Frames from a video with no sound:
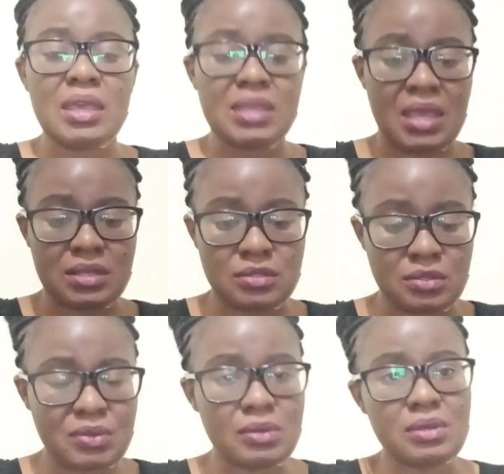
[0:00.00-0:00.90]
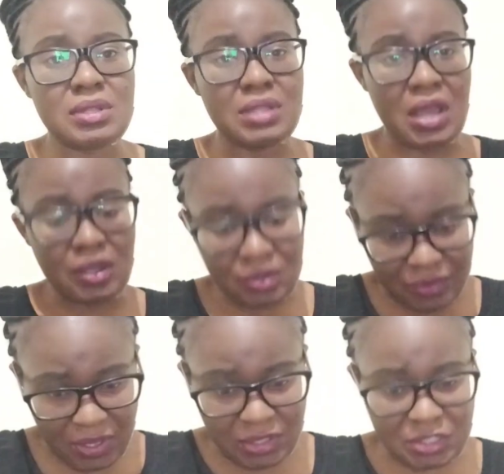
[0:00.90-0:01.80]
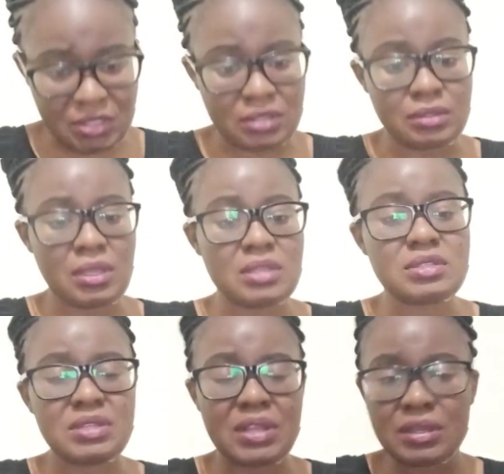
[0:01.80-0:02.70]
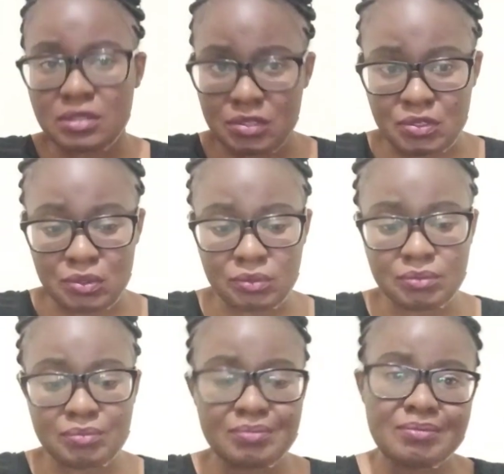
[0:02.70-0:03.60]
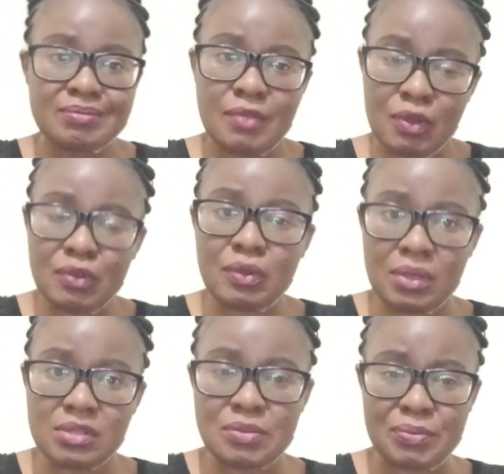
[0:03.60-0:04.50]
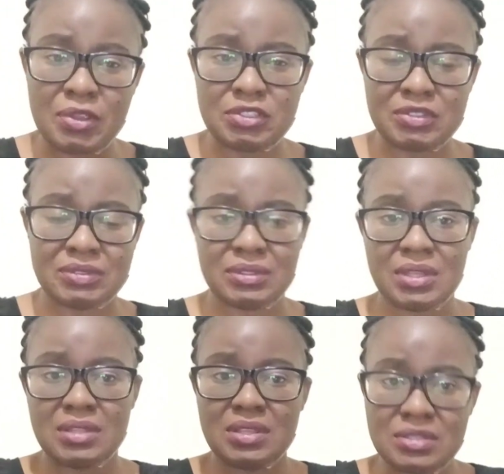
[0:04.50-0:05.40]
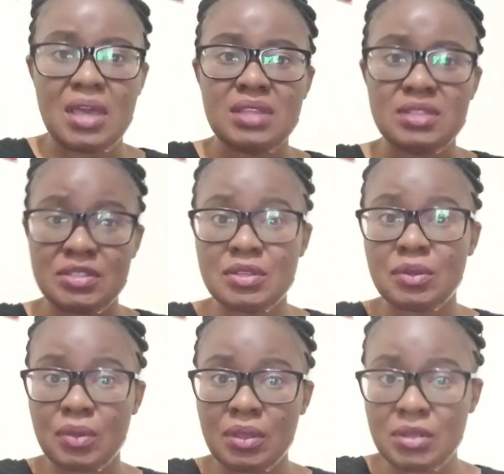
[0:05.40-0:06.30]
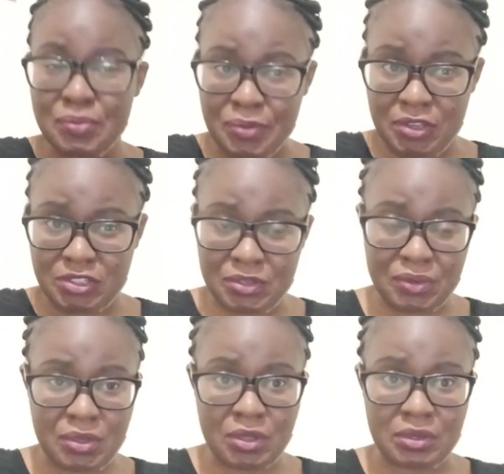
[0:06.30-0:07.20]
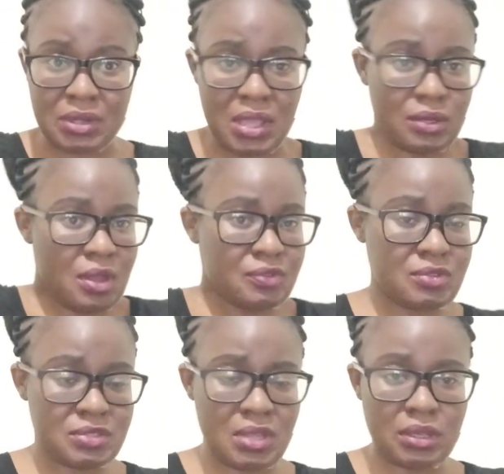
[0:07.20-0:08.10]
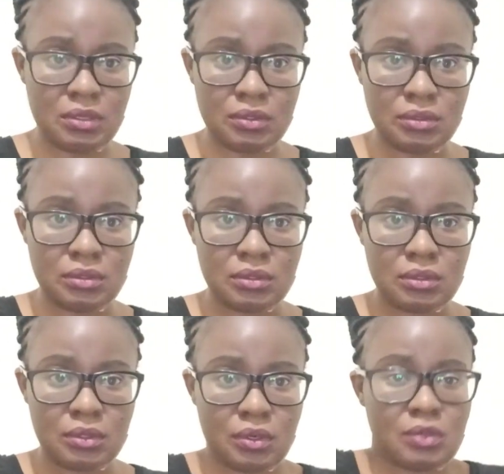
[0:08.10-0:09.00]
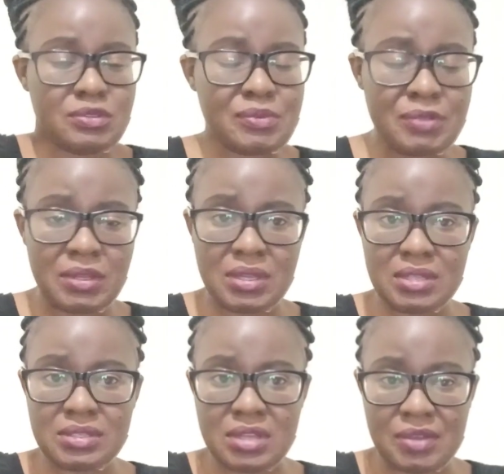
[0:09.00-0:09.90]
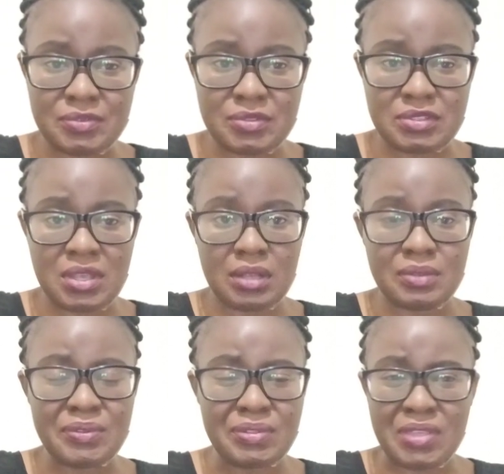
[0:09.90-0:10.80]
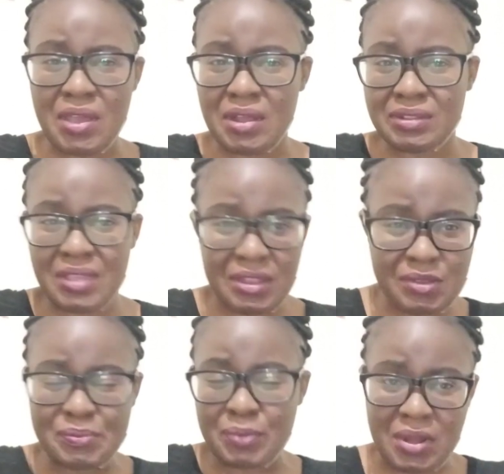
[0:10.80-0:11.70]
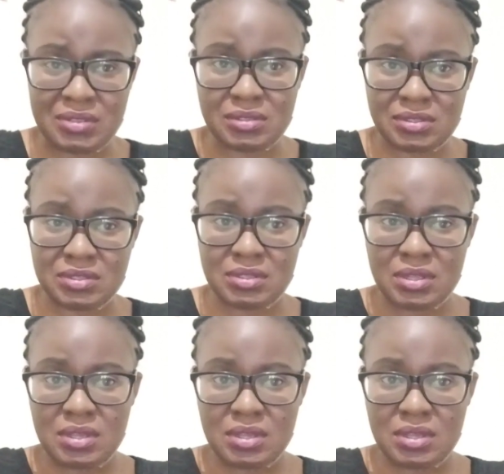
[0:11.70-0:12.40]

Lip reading: Yeah, so lack of hygiene, it's linked to ongoing depression. There's ongoing depression going on. I don't have to tell you, or somebody doesn't have to tell you, they are depressed.